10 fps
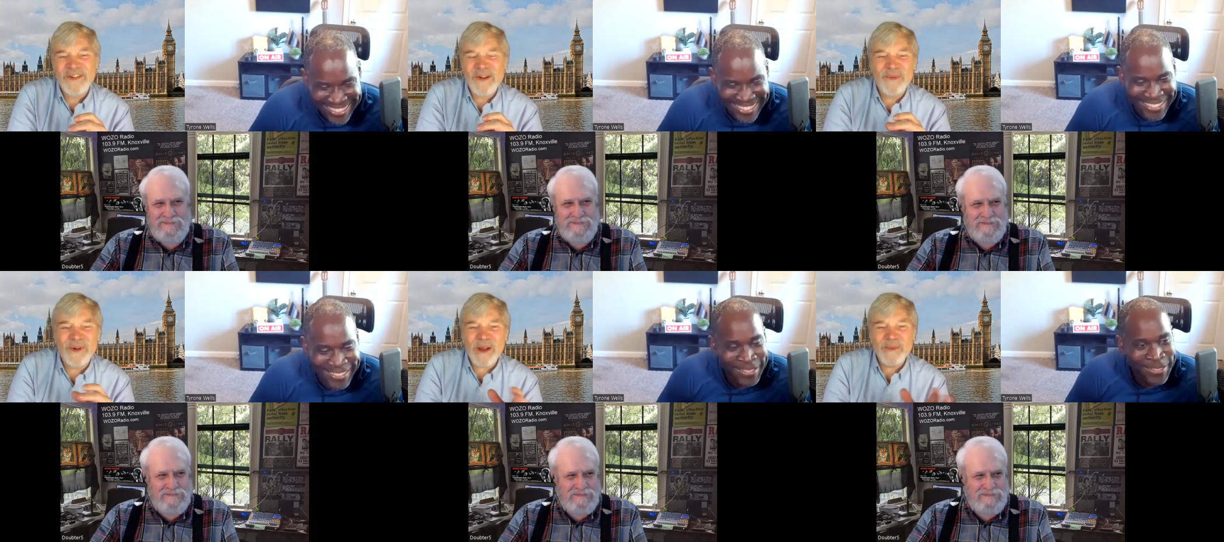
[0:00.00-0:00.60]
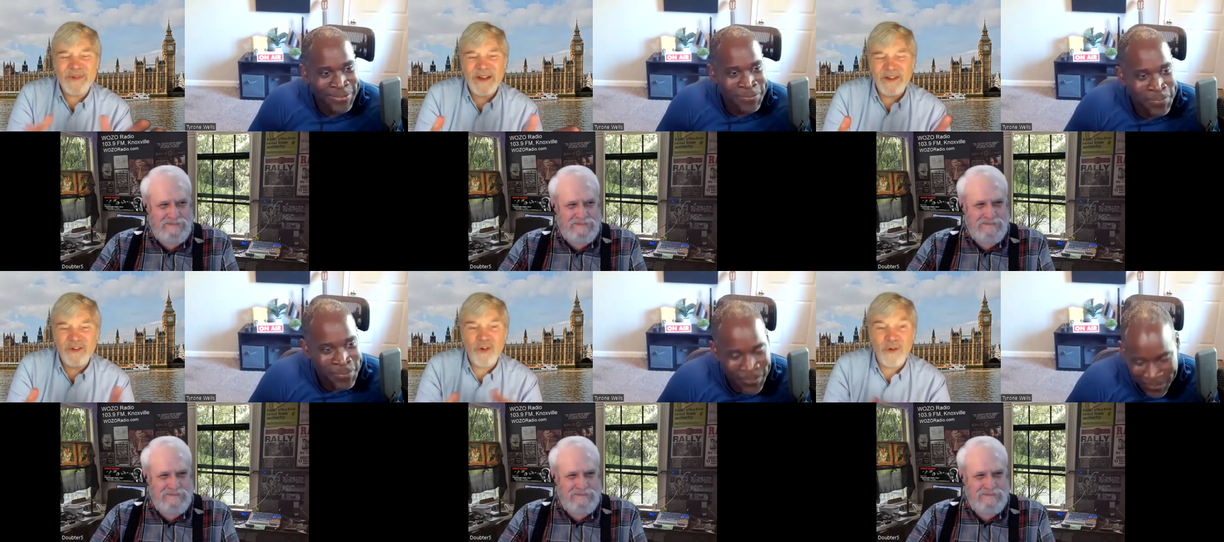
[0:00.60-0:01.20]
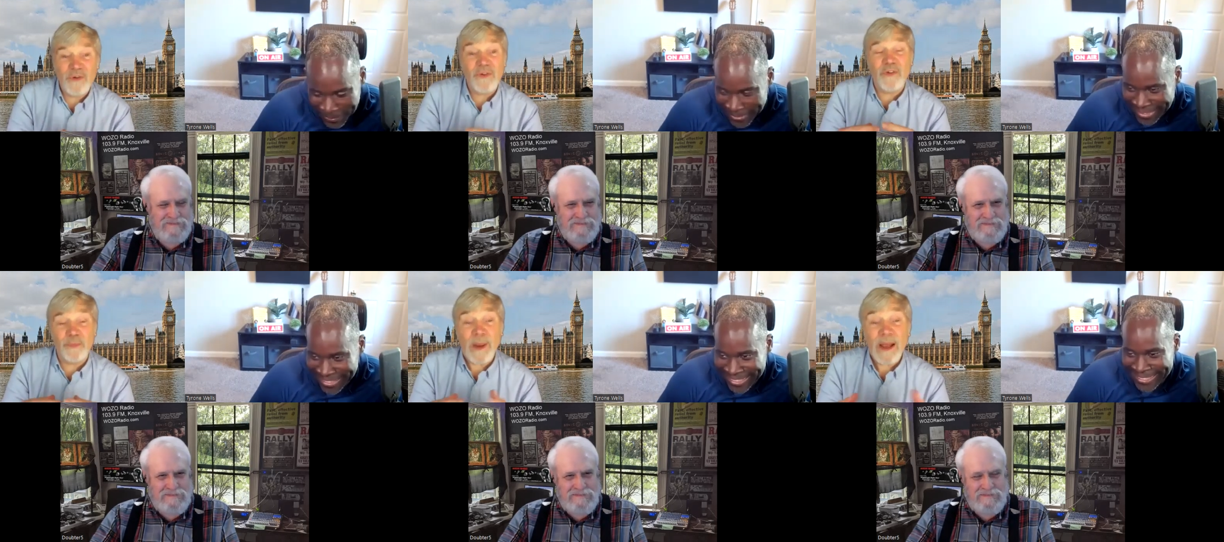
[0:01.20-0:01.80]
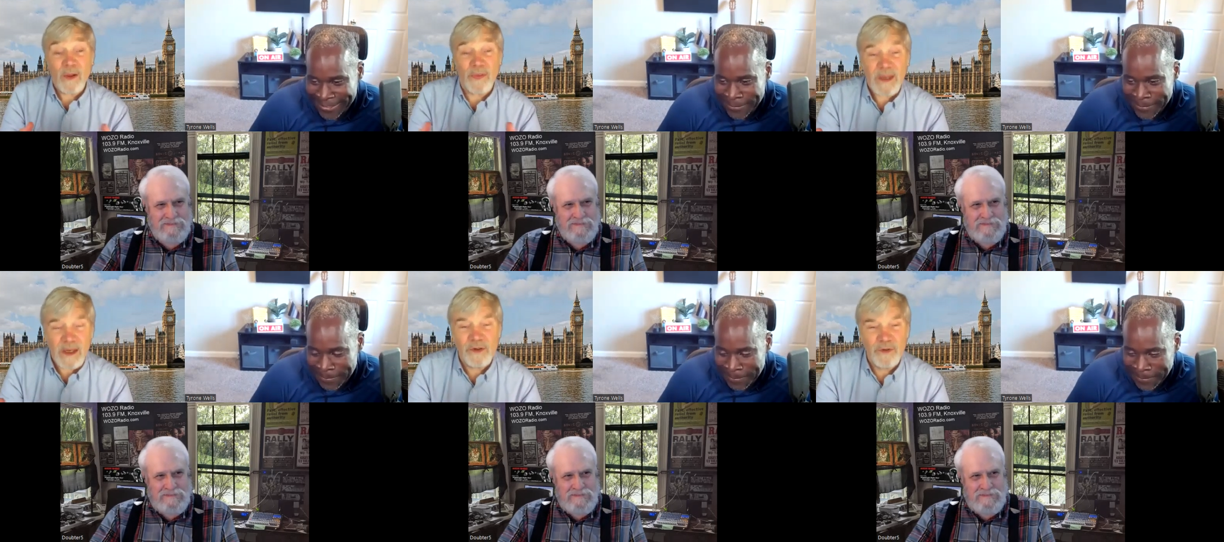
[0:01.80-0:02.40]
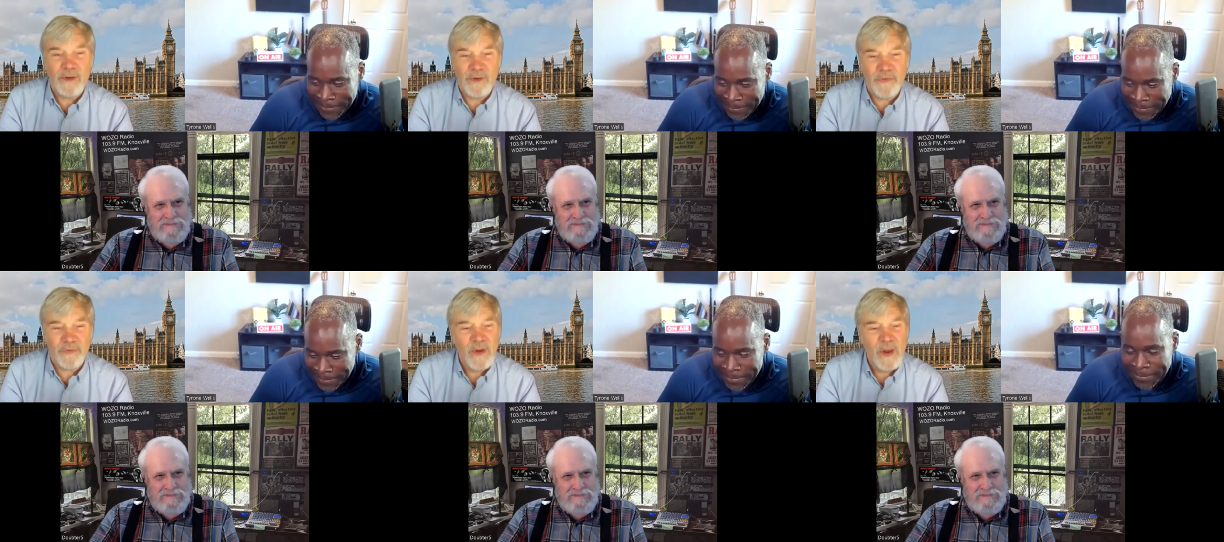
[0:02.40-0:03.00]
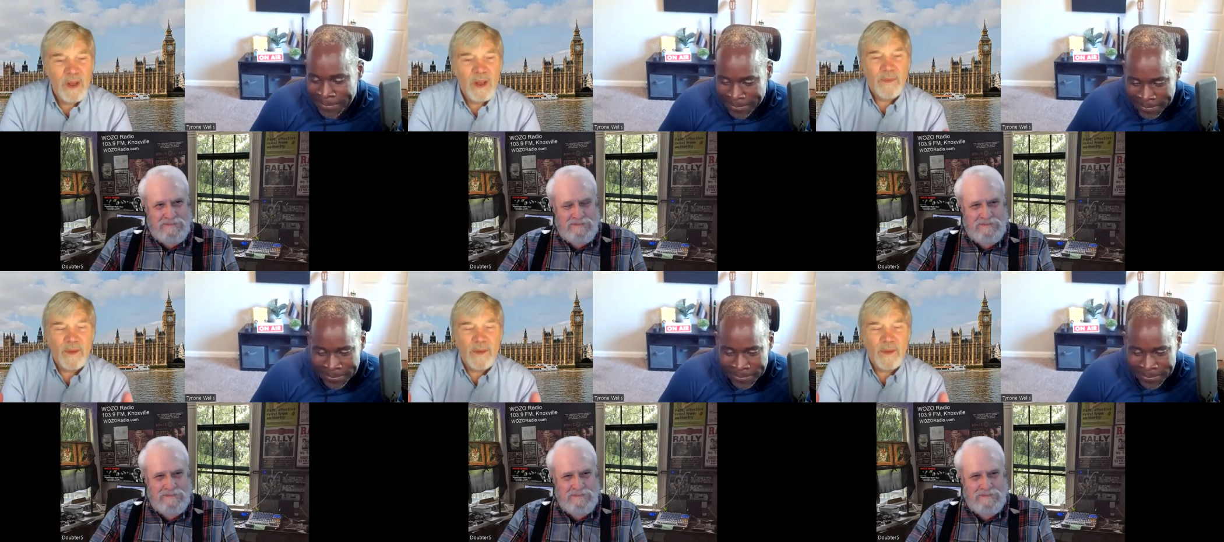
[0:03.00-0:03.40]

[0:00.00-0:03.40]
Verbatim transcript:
Speaker 1: so what I'm trying to do is dispel the ignorance mm.